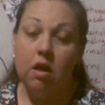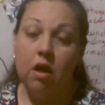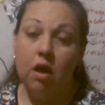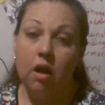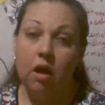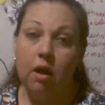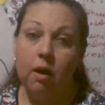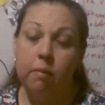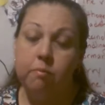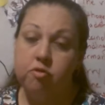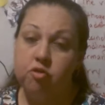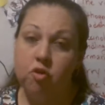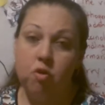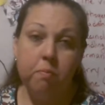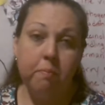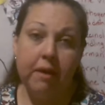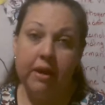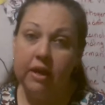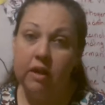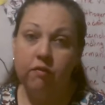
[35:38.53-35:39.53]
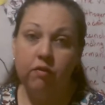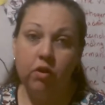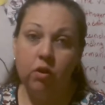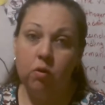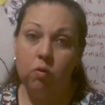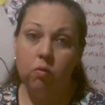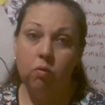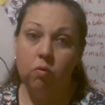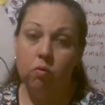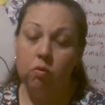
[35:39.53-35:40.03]
I'm sure many of
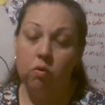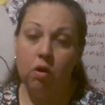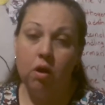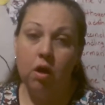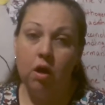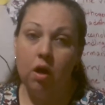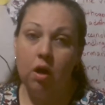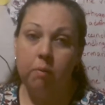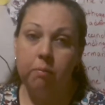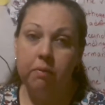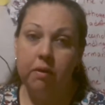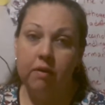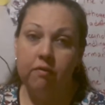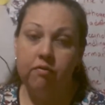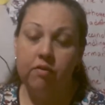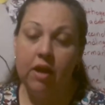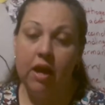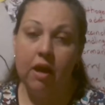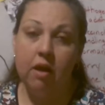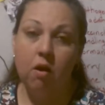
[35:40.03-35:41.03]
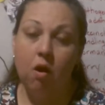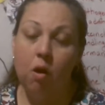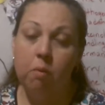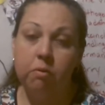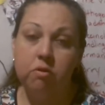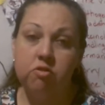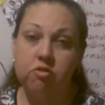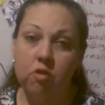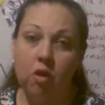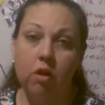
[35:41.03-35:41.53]
you, if not
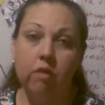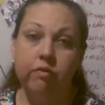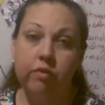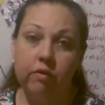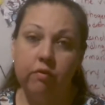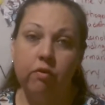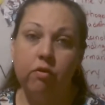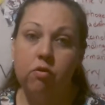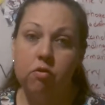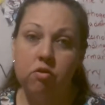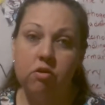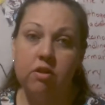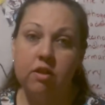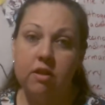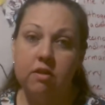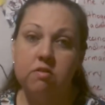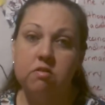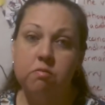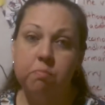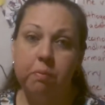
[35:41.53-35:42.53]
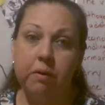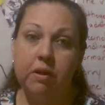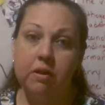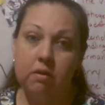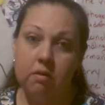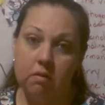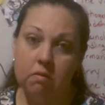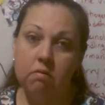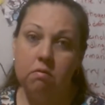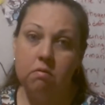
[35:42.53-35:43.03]
almost all of you, have heard of this, but
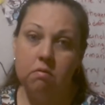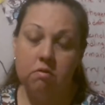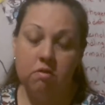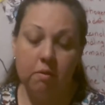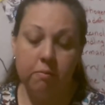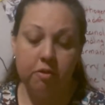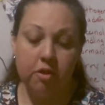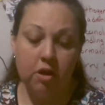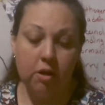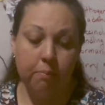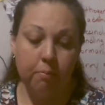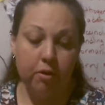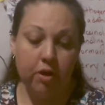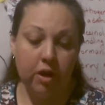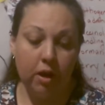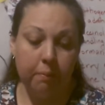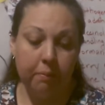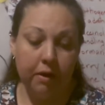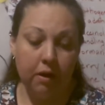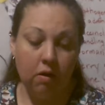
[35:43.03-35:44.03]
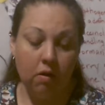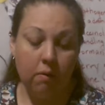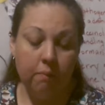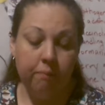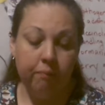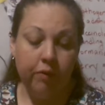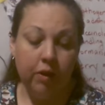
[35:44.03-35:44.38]
something to bring up here.